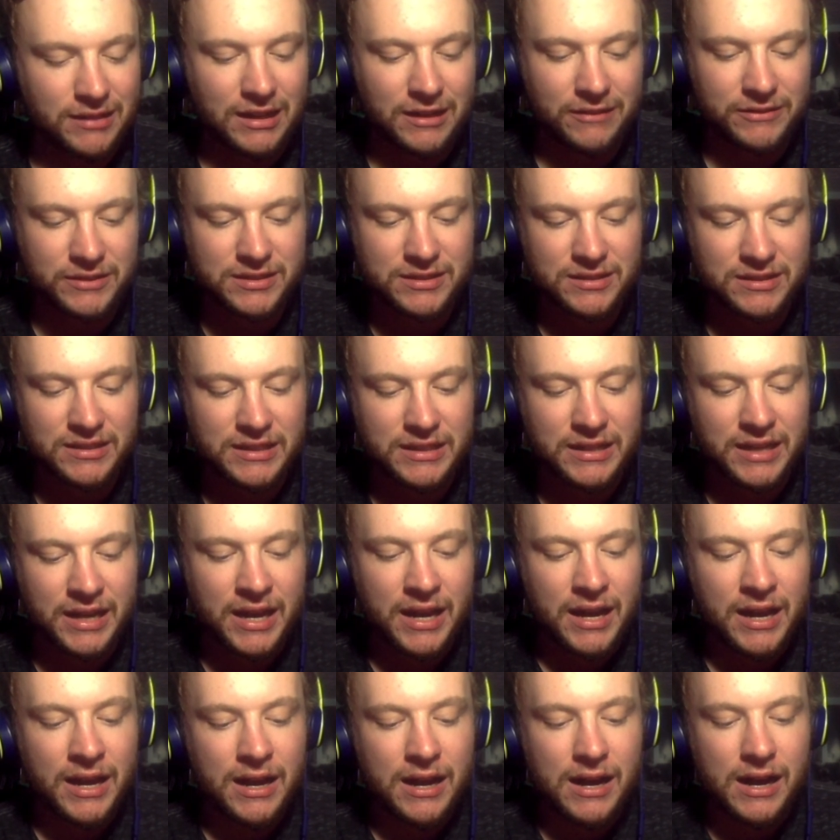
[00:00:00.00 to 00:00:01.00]
Obviously,
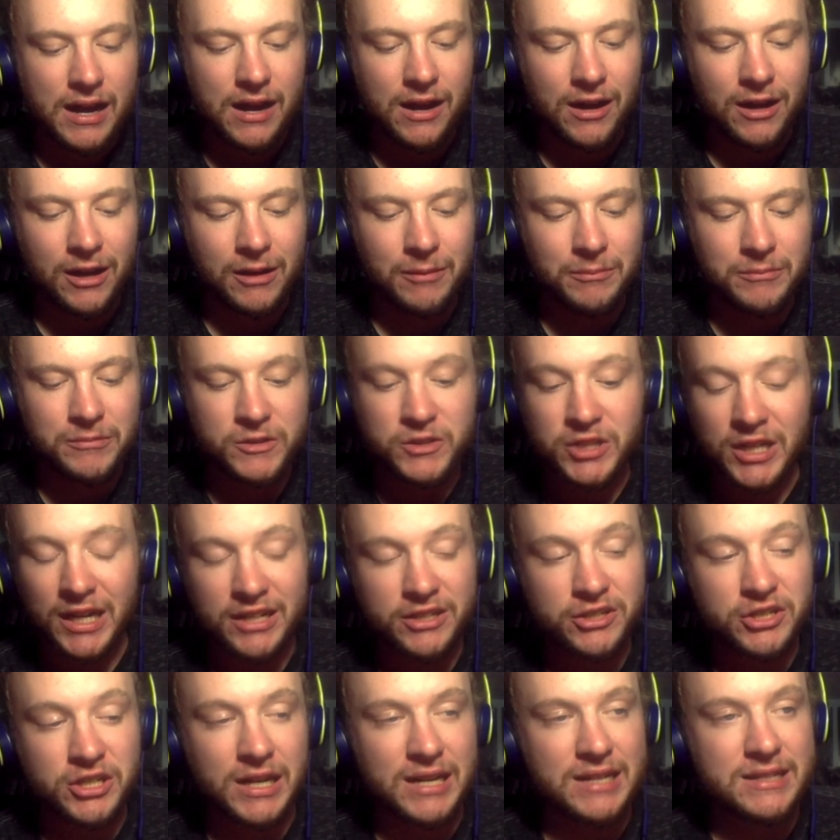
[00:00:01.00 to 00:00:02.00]
um,
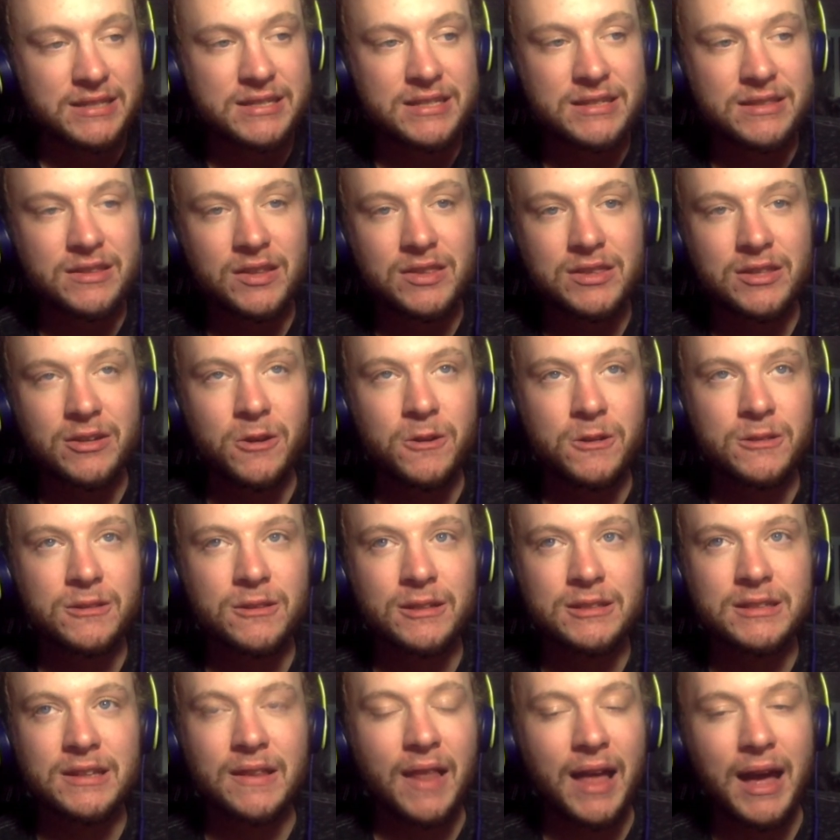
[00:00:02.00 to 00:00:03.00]
John Johnson the third
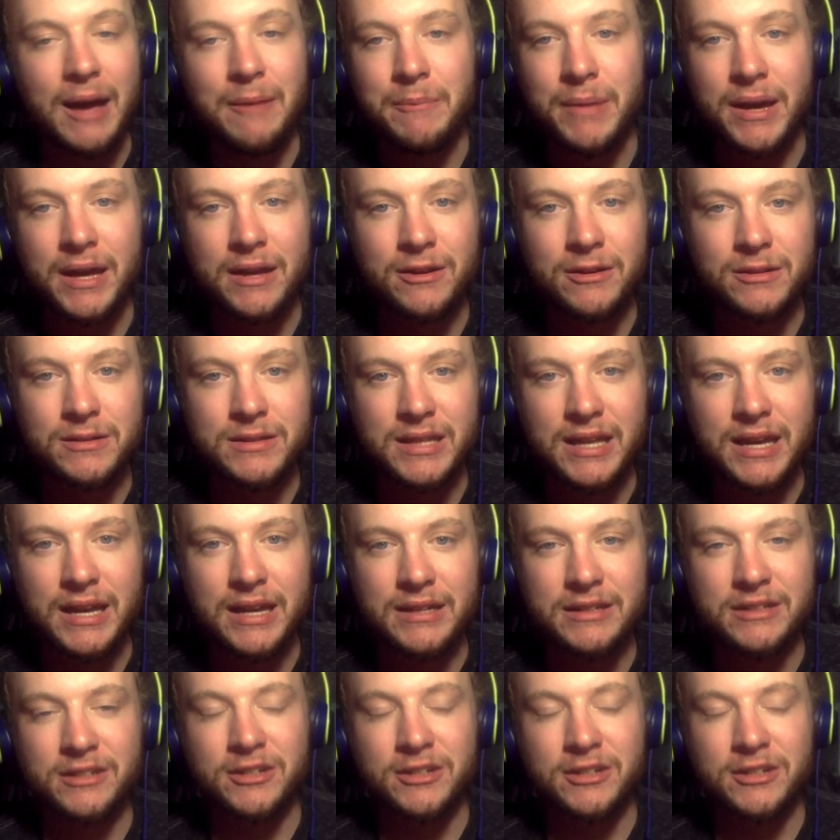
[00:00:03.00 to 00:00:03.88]
looked a lot better than,